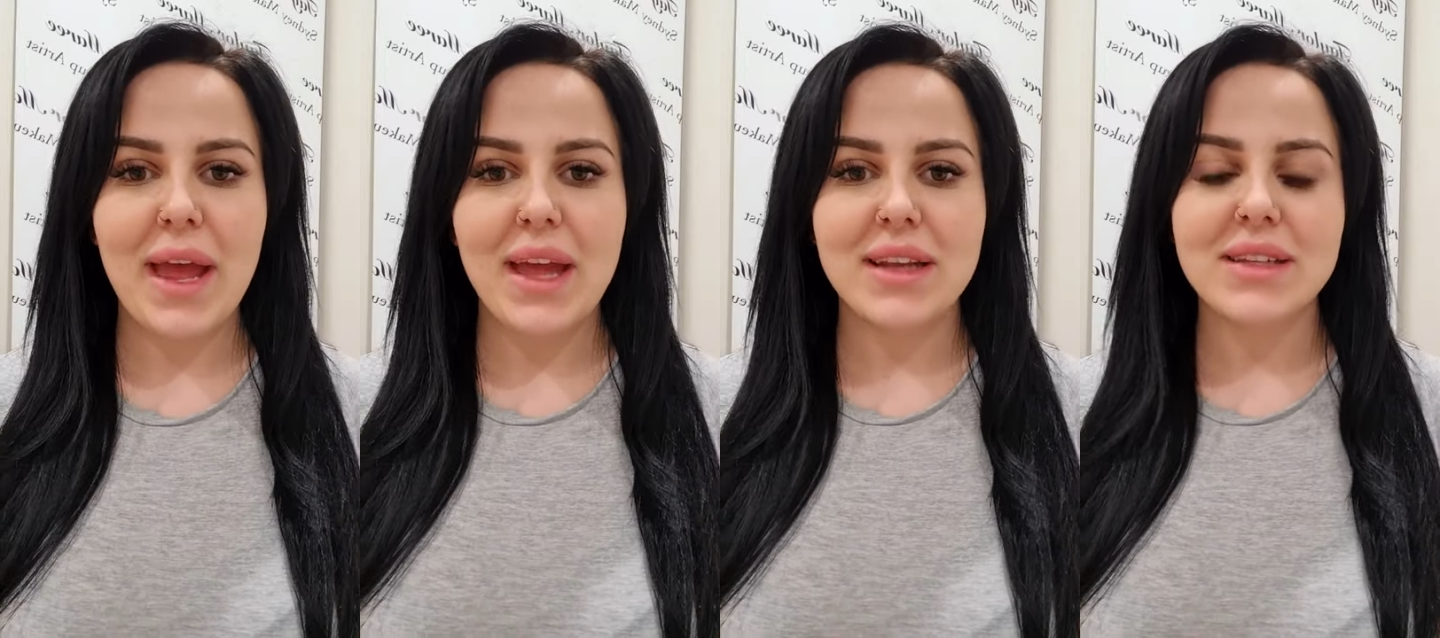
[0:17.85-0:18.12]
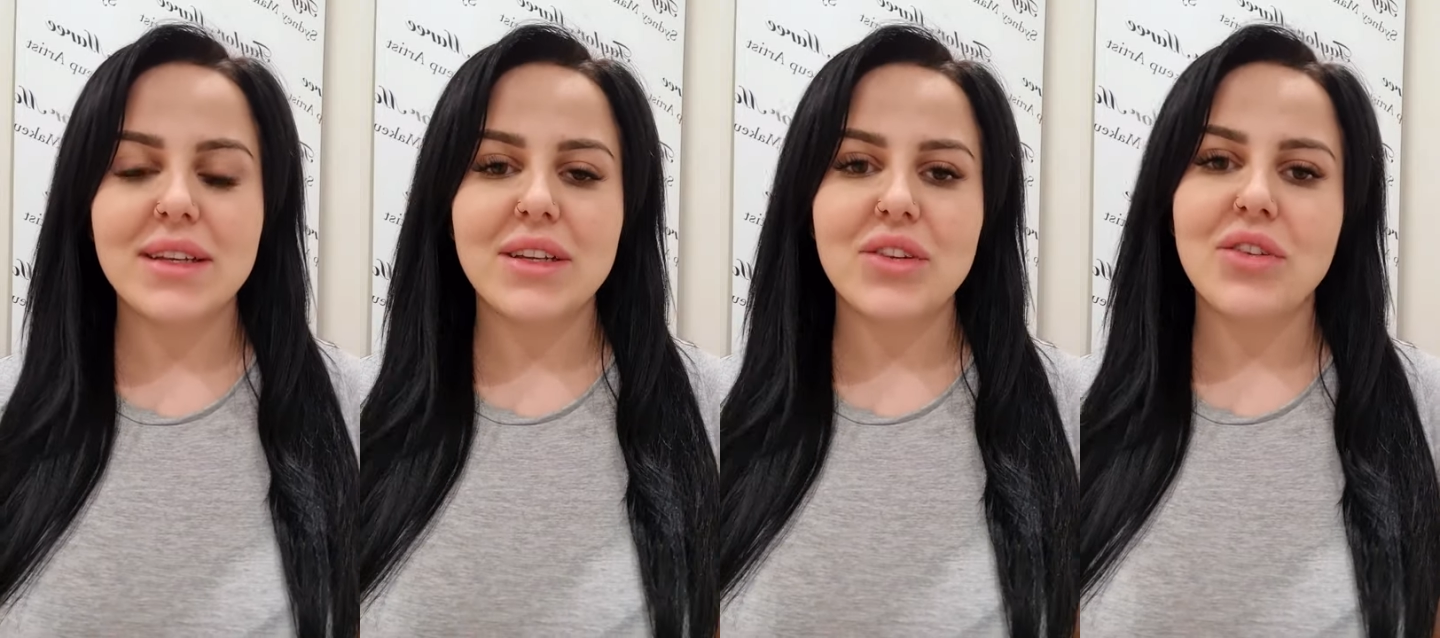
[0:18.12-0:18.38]

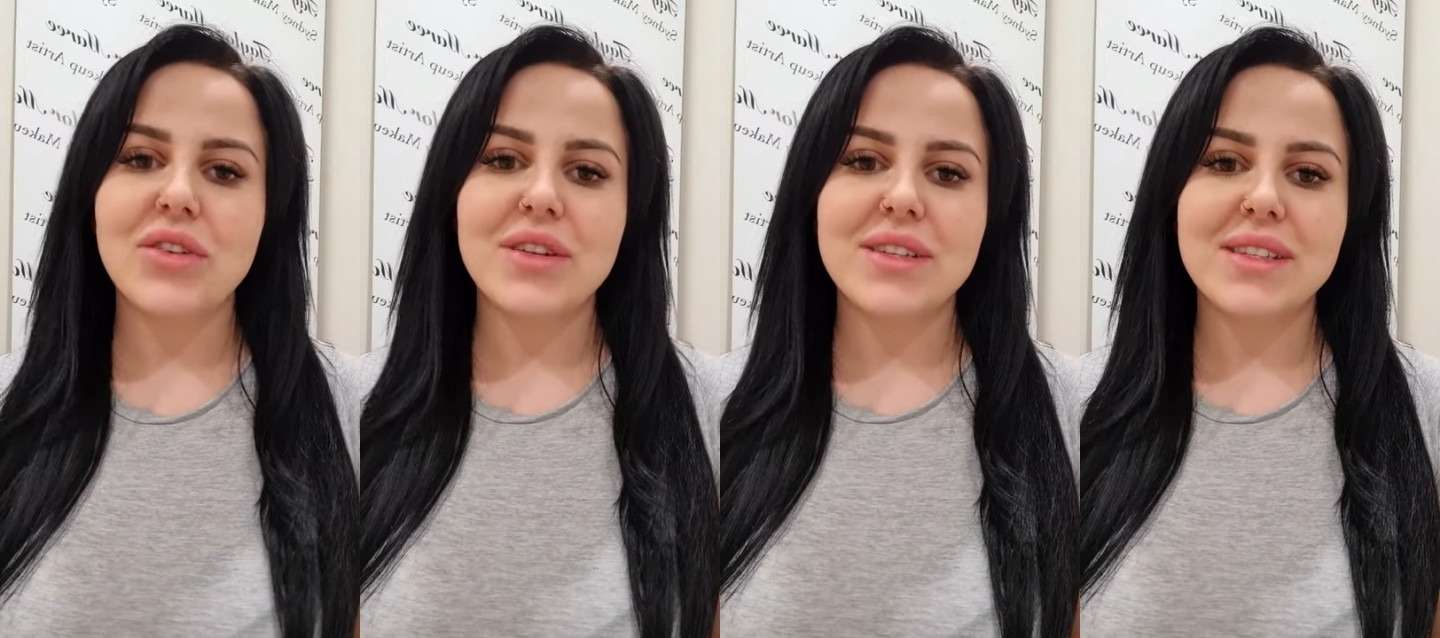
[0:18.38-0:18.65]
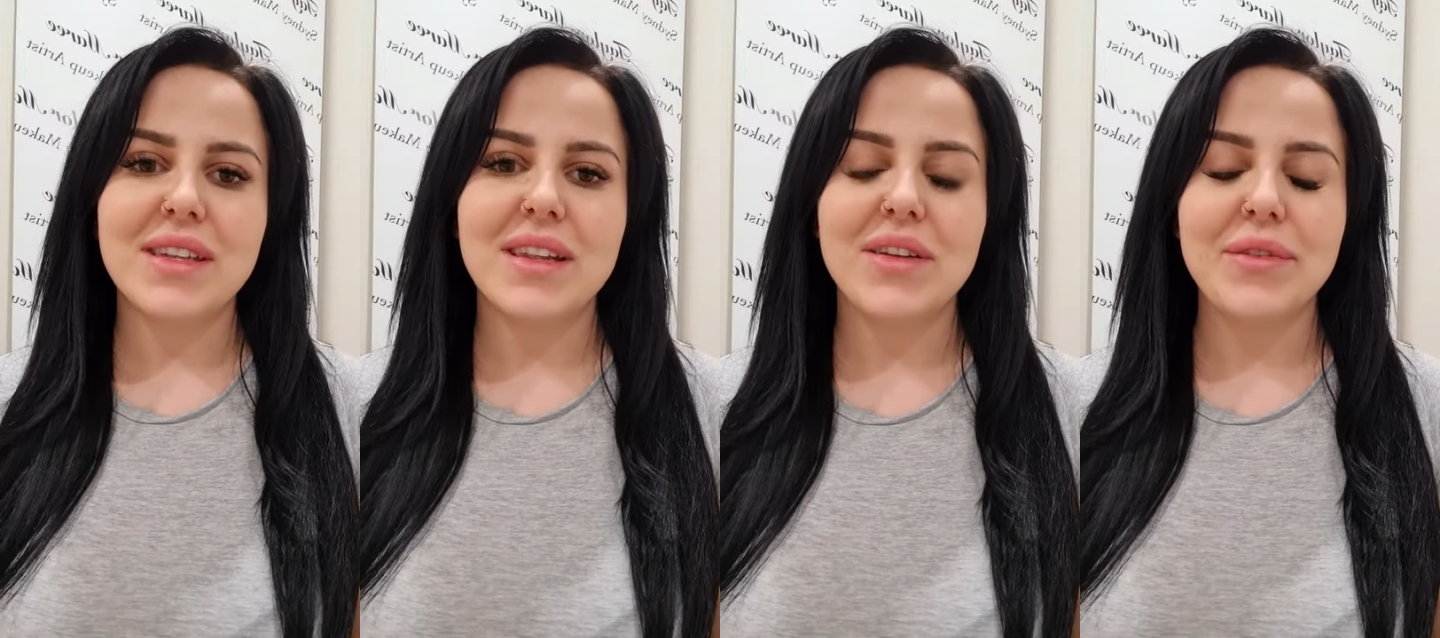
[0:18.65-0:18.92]
and I
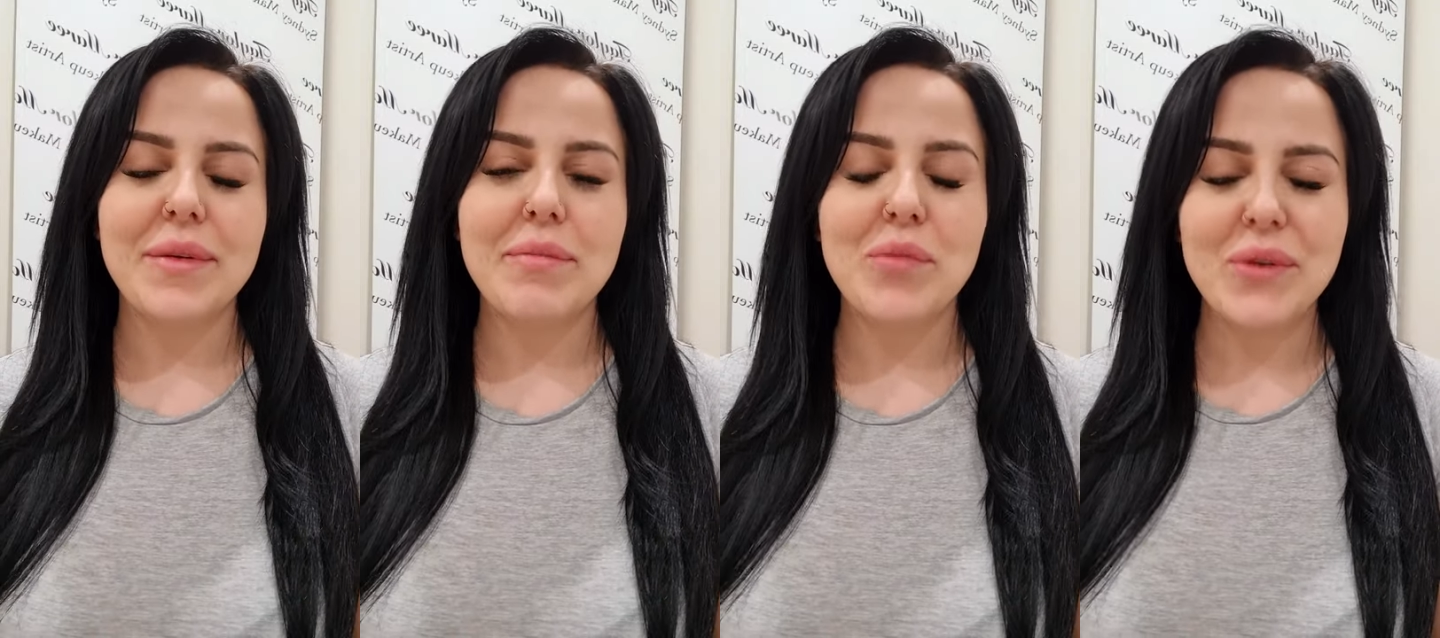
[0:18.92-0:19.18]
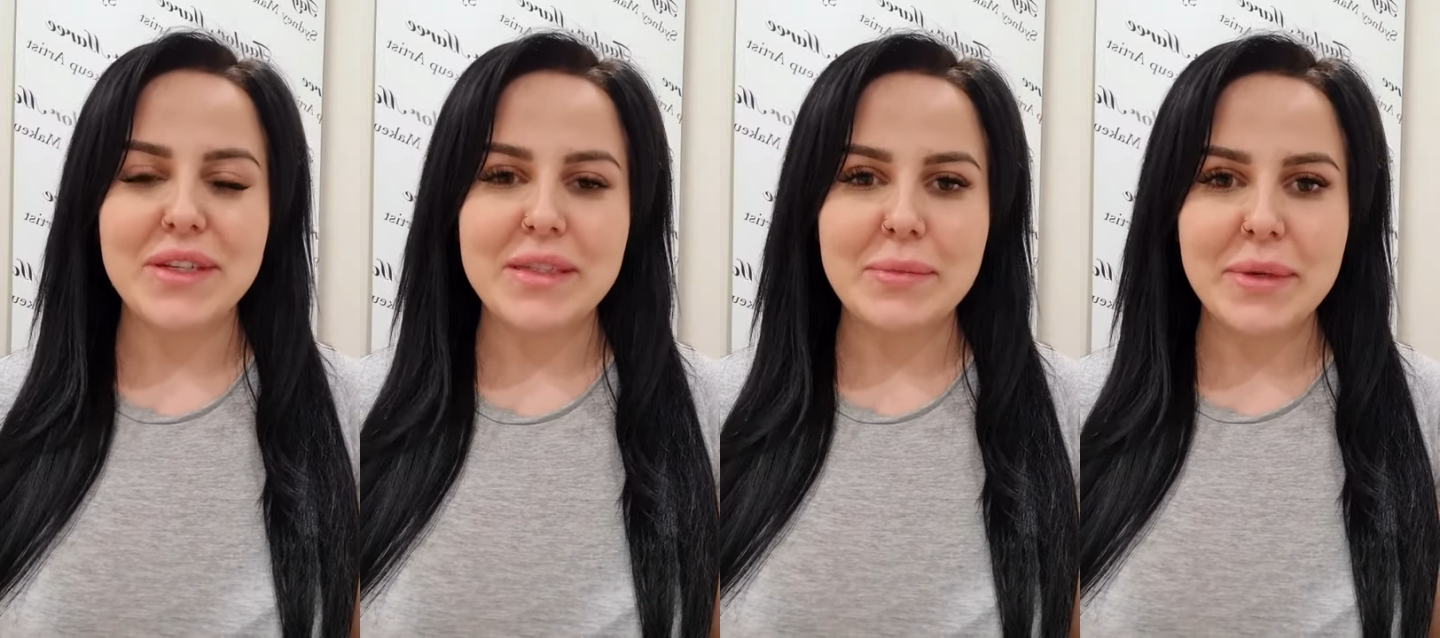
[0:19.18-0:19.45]
noticed that they were in
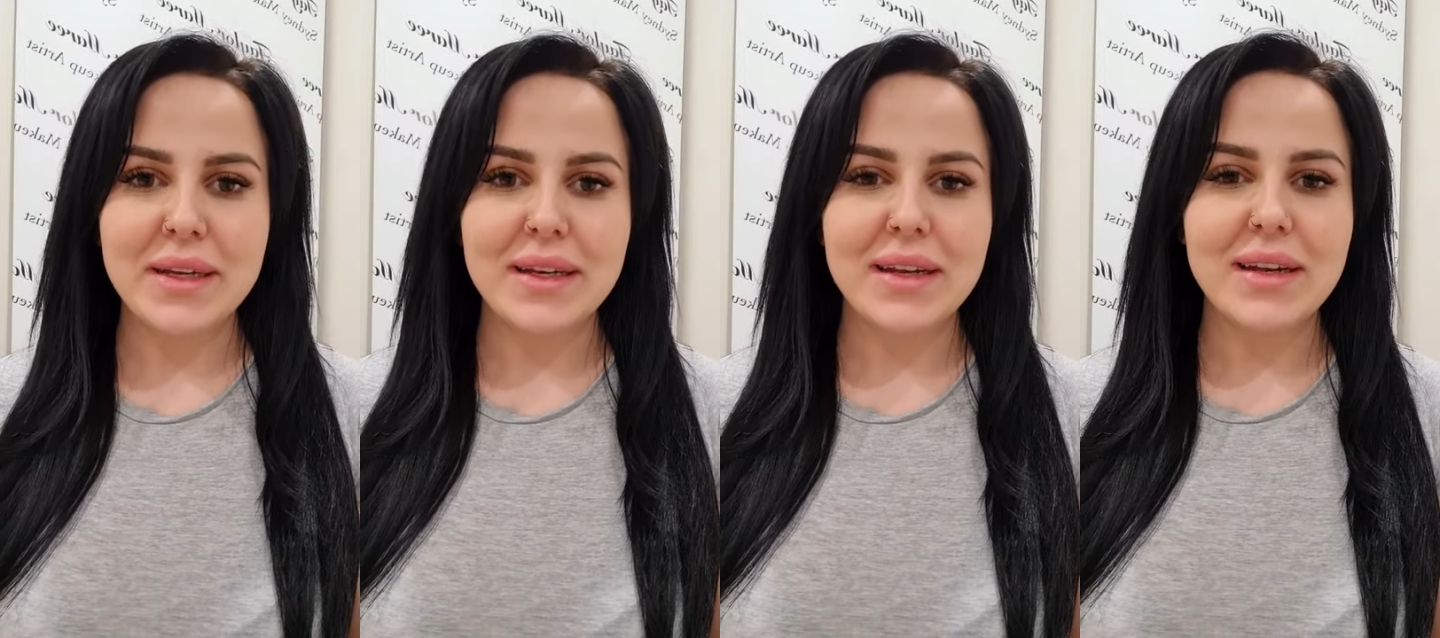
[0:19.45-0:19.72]
Brisbane.